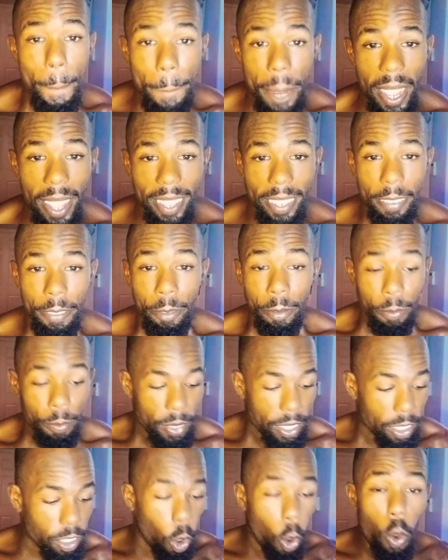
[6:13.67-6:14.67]
But
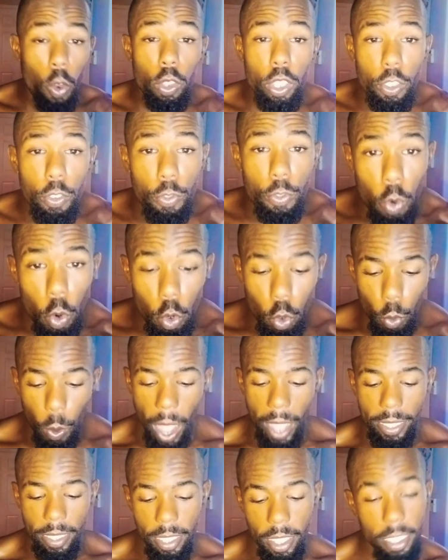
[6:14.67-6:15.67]
this is only
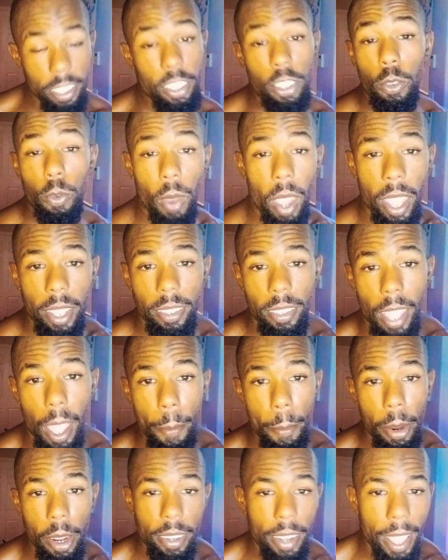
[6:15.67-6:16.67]
food-wise, sustenance-wise.
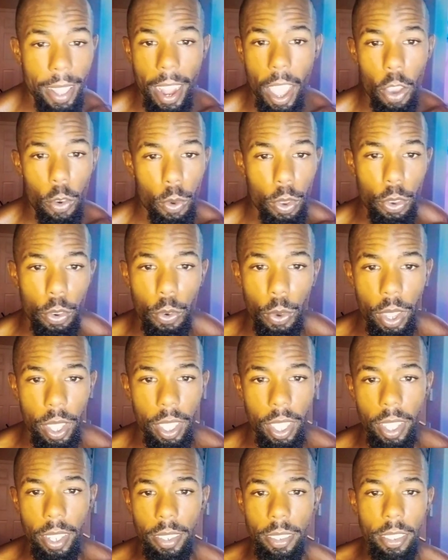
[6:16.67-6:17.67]
I burn that out real
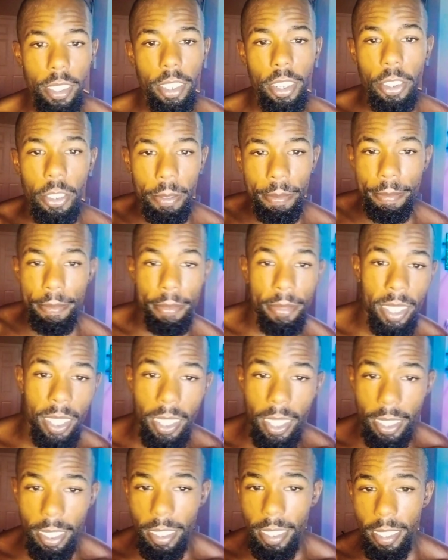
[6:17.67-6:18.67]
quick and, you know,
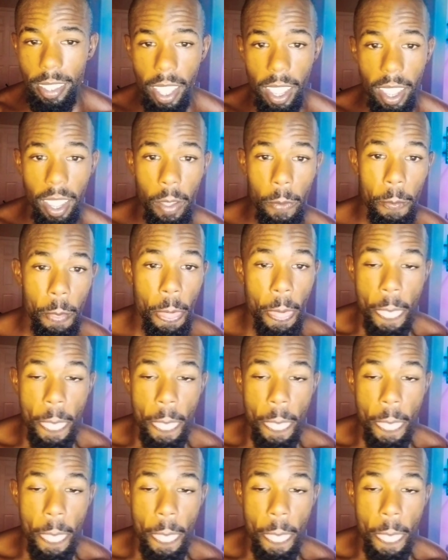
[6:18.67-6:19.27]
let's just say